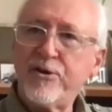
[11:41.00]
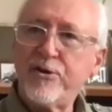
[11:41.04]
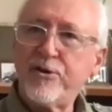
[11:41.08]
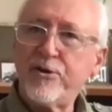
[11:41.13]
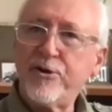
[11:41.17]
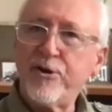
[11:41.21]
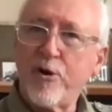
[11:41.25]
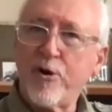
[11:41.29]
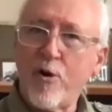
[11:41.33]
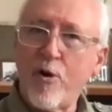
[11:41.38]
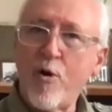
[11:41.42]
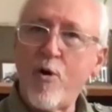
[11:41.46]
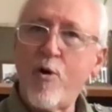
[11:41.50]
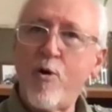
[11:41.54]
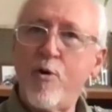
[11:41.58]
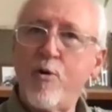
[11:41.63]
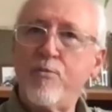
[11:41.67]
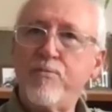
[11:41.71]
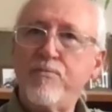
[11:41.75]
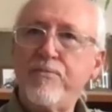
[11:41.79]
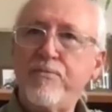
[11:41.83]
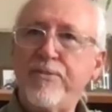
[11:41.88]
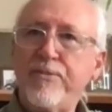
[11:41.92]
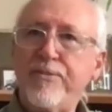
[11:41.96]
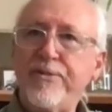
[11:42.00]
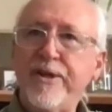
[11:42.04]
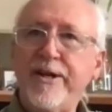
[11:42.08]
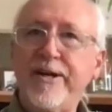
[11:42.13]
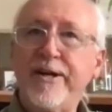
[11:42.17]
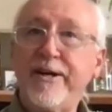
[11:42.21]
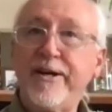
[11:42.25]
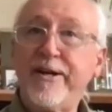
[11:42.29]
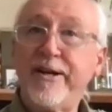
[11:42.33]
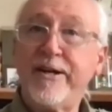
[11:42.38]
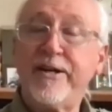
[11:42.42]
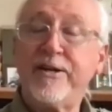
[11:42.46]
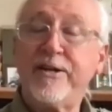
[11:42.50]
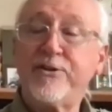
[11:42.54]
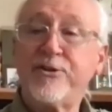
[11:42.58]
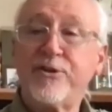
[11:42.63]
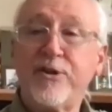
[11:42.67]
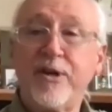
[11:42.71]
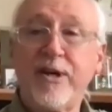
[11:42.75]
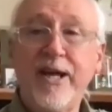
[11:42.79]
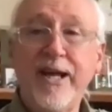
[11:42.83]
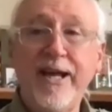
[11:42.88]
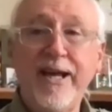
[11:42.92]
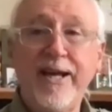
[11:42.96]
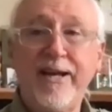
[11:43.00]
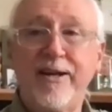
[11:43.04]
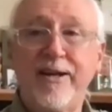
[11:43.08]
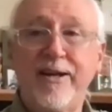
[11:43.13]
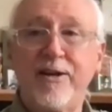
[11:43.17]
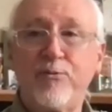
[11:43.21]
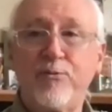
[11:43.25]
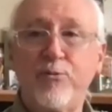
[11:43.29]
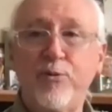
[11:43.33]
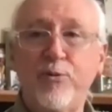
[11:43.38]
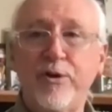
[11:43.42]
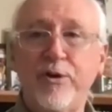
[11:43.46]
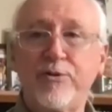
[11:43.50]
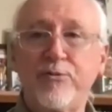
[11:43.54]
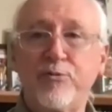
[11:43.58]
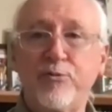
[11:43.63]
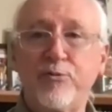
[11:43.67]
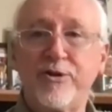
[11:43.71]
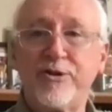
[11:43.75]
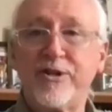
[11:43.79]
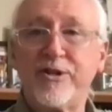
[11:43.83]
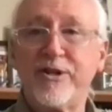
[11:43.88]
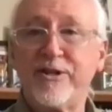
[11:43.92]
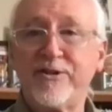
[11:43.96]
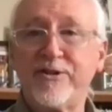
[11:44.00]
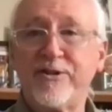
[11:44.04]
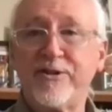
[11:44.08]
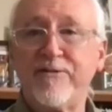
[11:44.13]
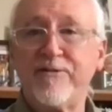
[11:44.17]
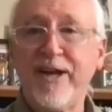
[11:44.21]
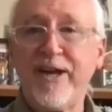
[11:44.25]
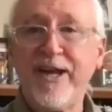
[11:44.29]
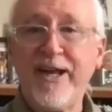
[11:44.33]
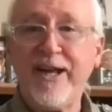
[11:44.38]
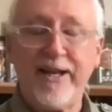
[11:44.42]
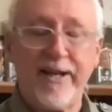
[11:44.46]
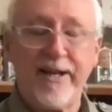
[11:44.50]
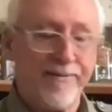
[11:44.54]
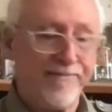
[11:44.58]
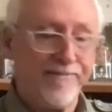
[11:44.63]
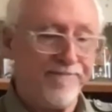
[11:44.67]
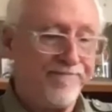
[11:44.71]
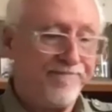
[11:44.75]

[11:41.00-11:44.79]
your home than it is to heat it with resistive heat.